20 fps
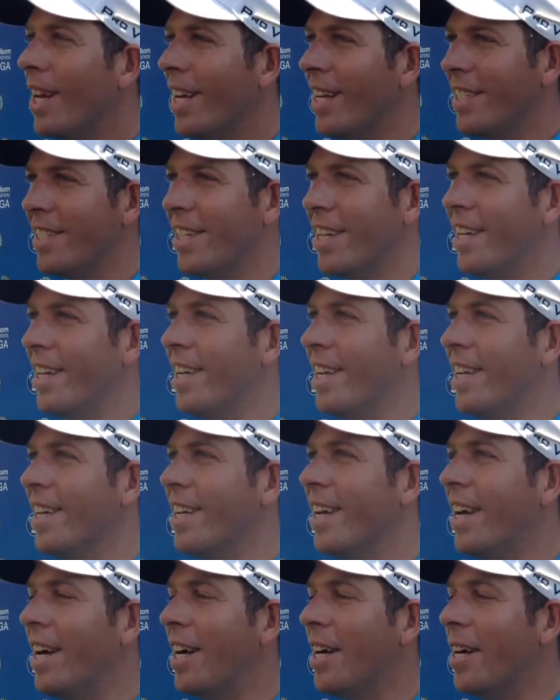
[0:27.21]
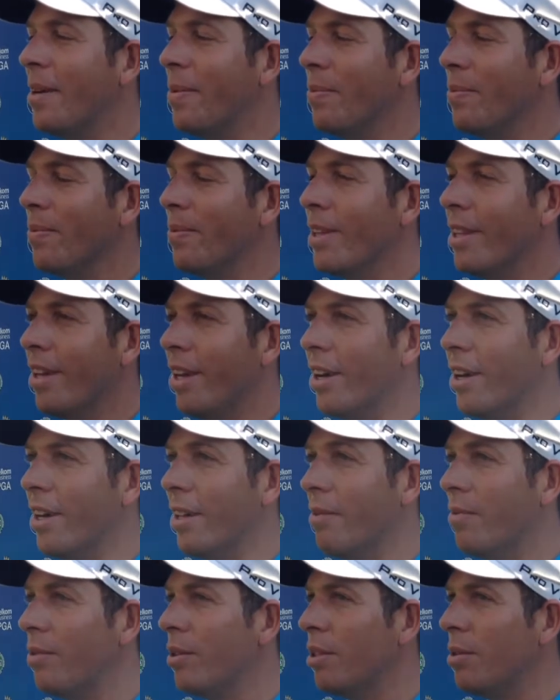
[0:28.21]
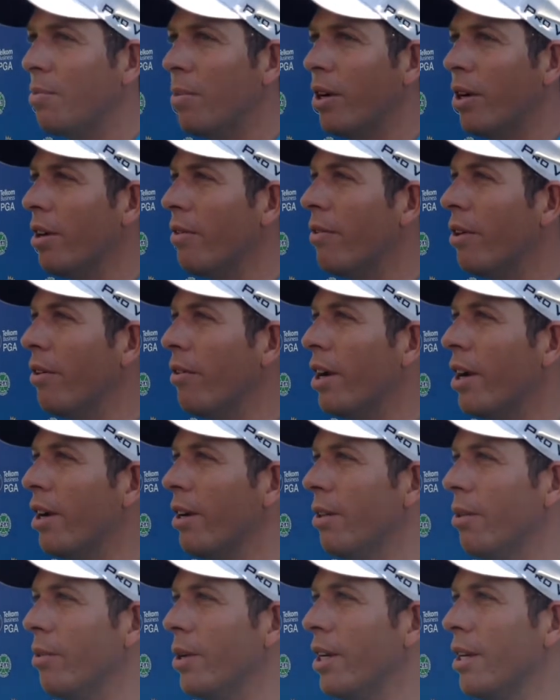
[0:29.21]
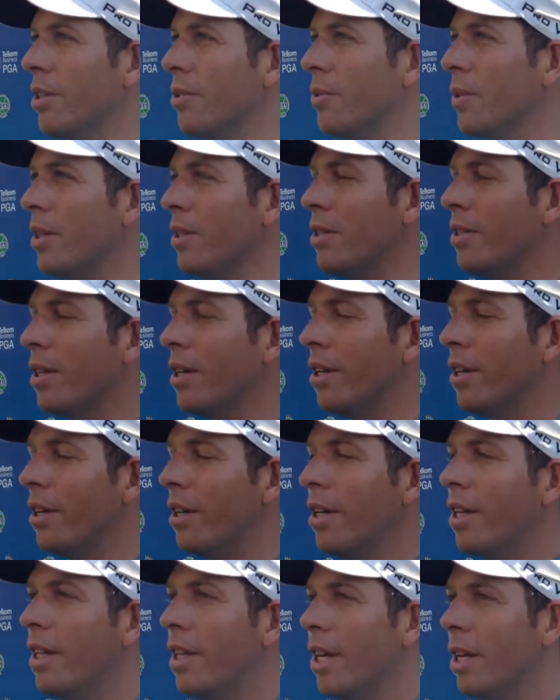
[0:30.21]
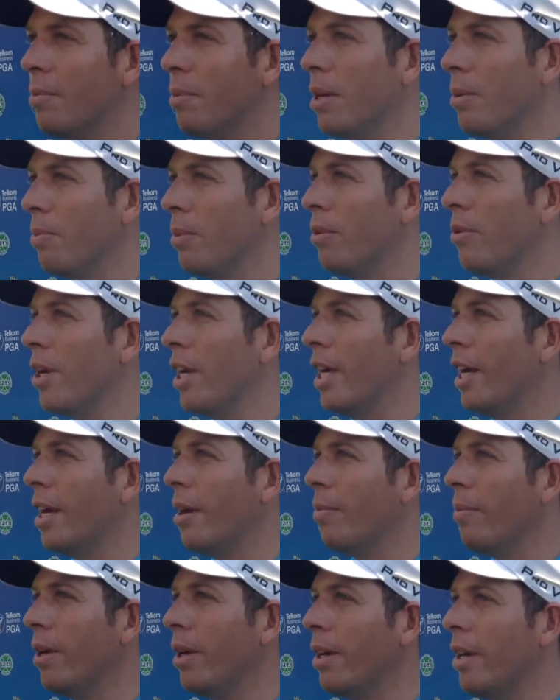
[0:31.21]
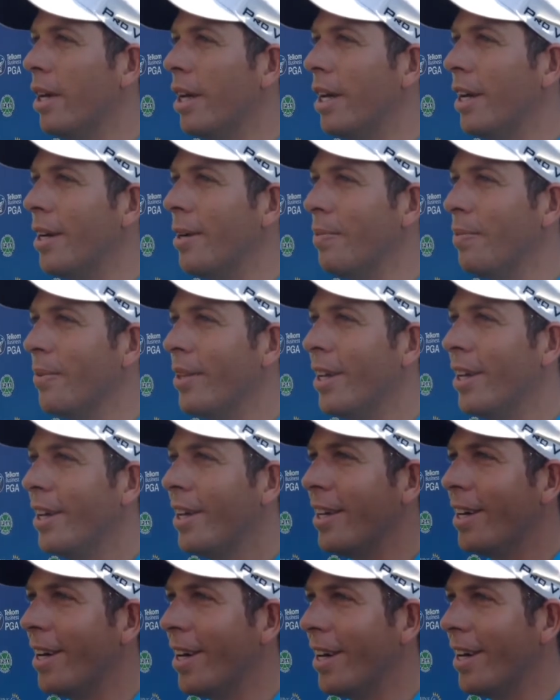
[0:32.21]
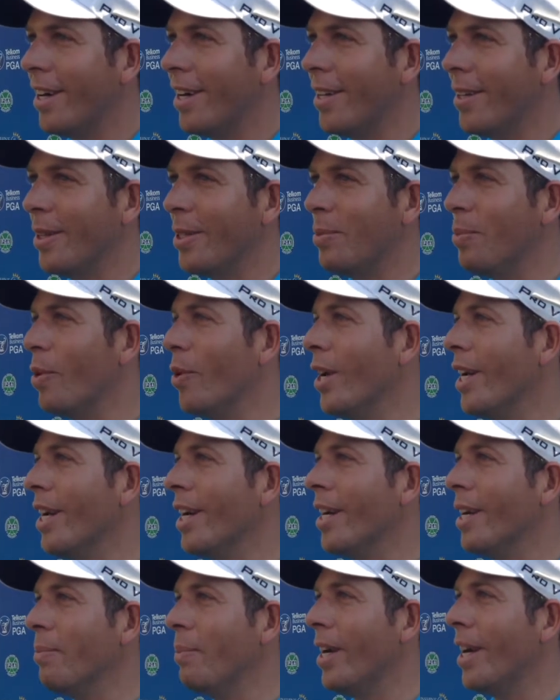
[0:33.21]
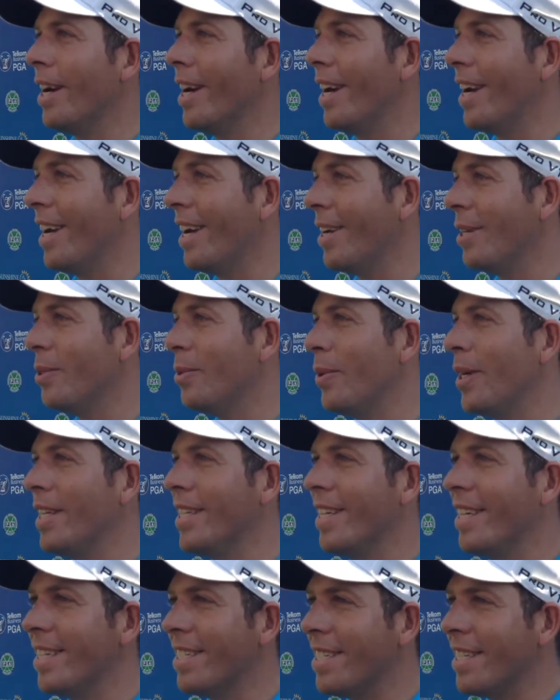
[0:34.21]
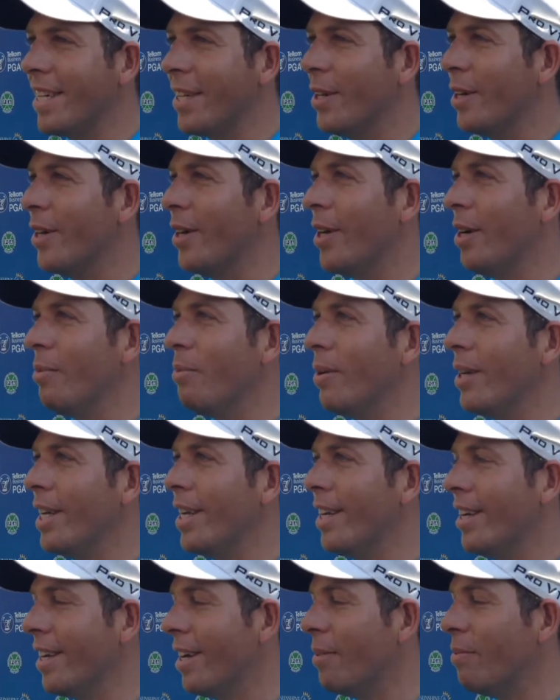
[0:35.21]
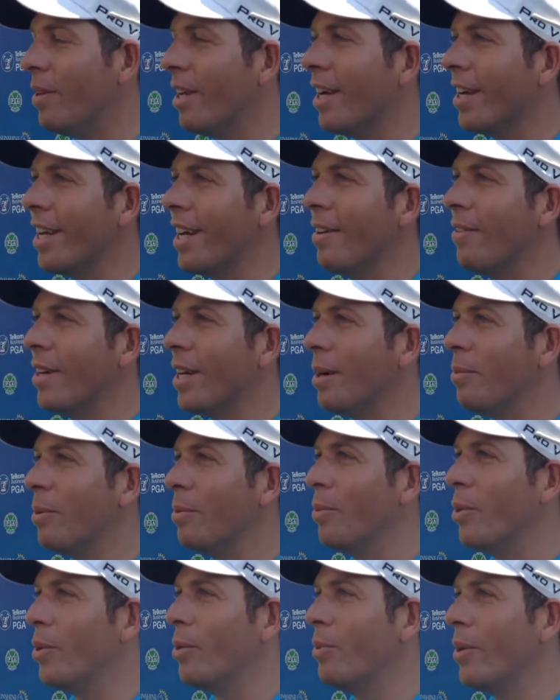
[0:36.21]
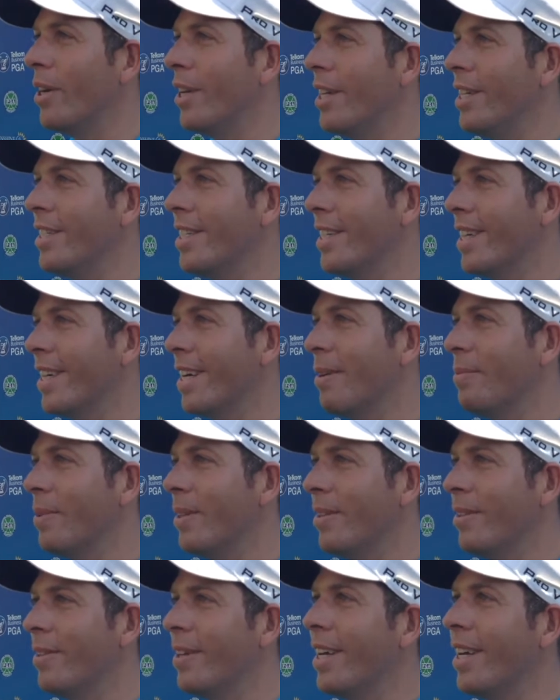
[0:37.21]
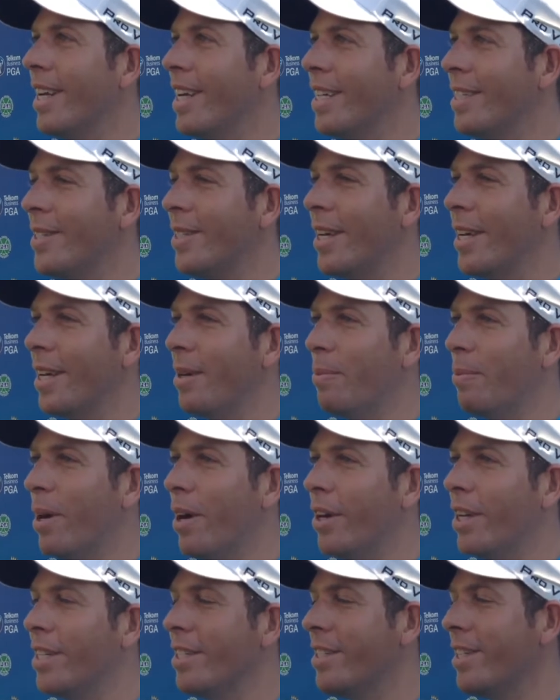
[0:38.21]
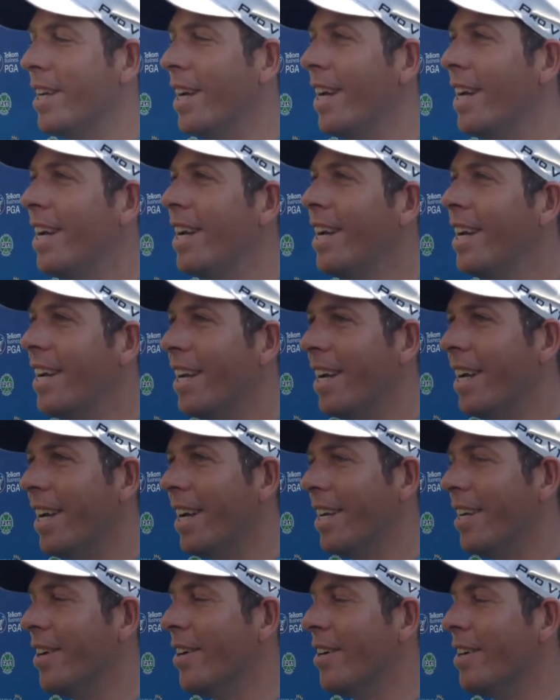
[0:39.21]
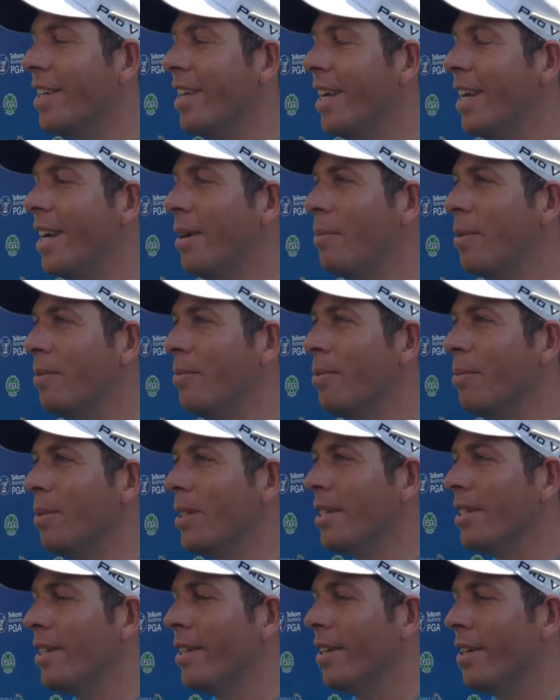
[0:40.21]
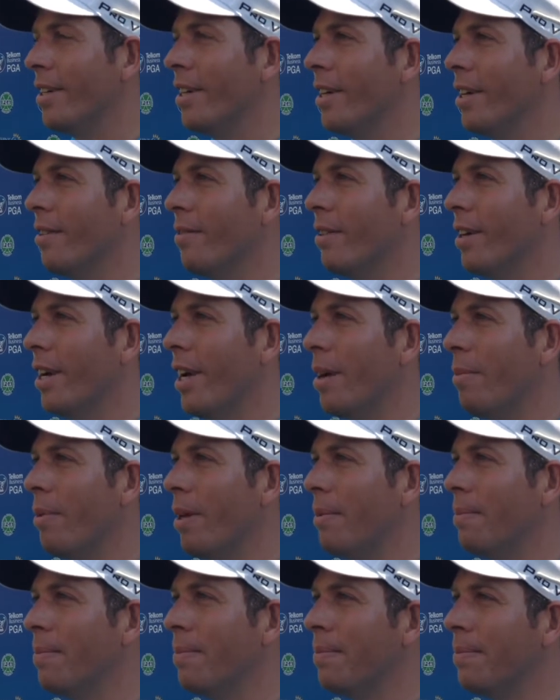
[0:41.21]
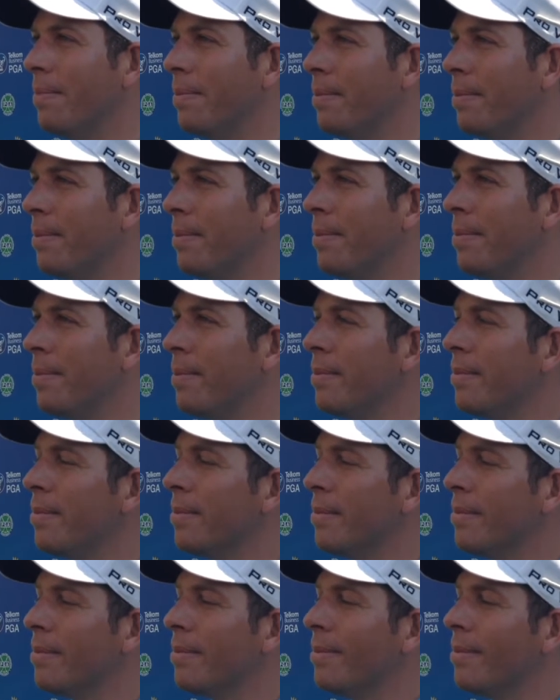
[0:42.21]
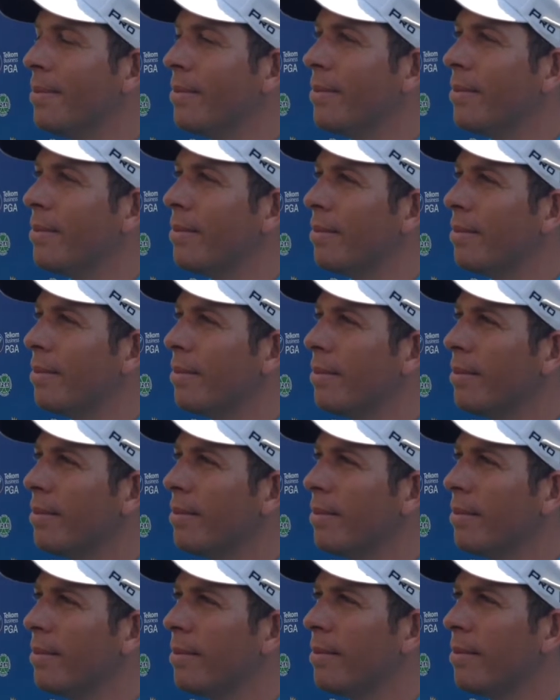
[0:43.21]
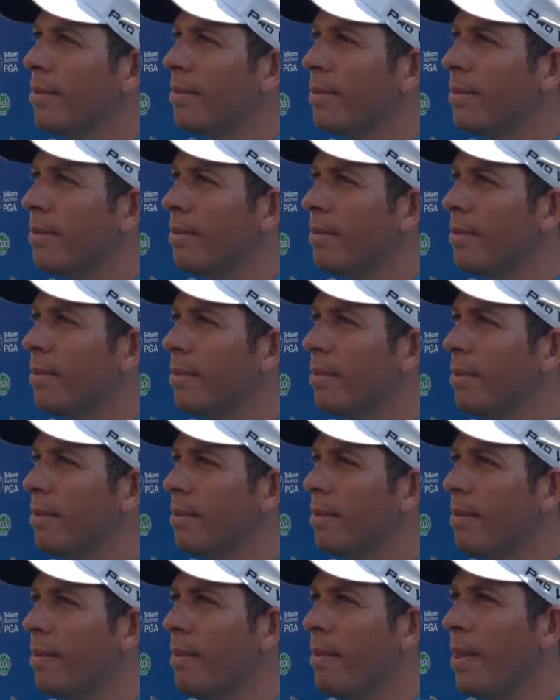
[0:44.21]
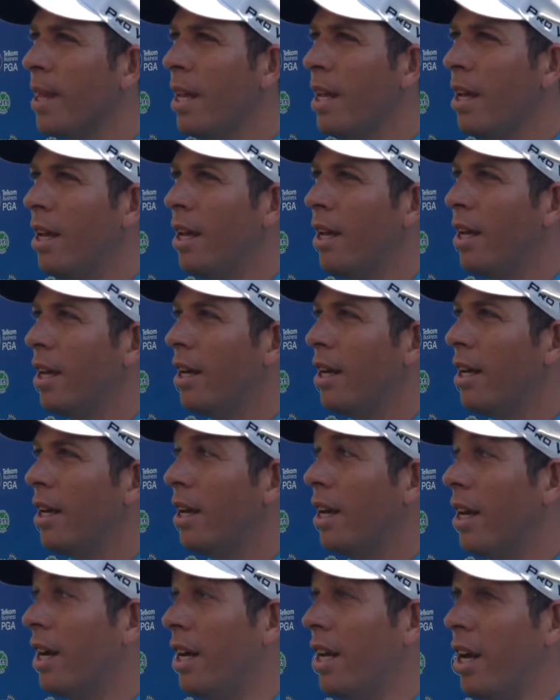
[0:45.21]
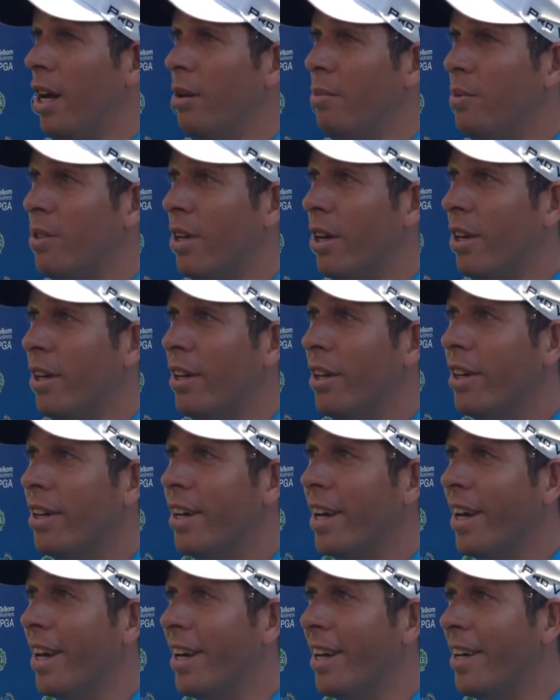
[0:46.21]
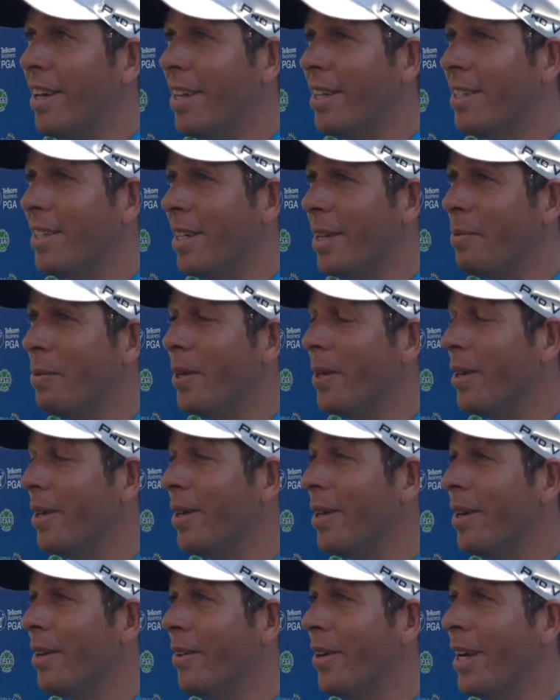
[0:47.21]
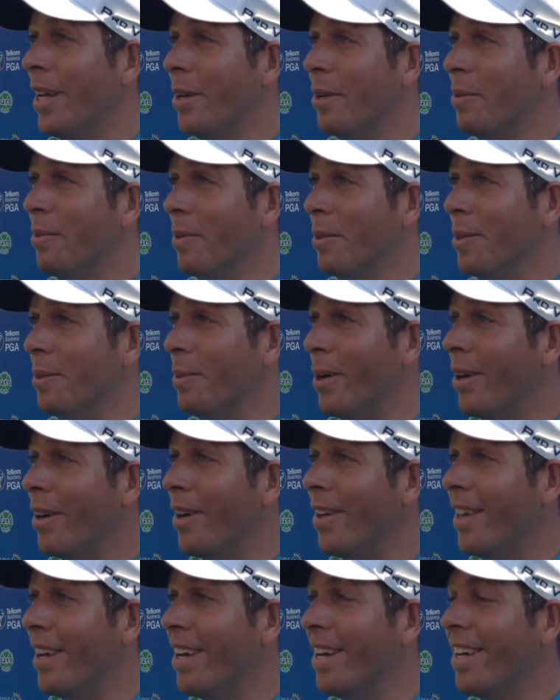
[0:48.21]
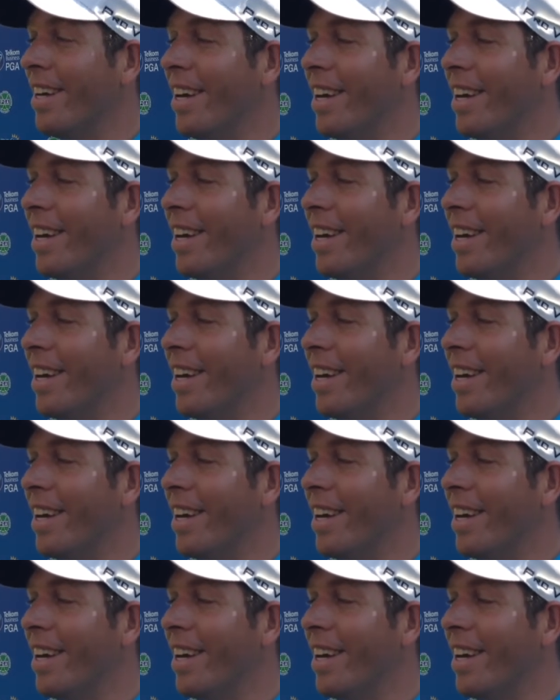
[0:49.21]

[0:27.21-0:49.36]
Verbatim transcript: Exactly. Um, first bogey-free round of the week as well, so that made me really happy. Um, uh, this morning I, met, I, had a tweet and I said, yeah, hopefully, hopefully I can have a couple more birdies and a couple less uh, bogeys today. And yeah, that happened for me, so yeah, very happy. Do you feel that you're sort of getting better as the week progresses? I'd hope so, because uh, that'd be really good for tomorrow then.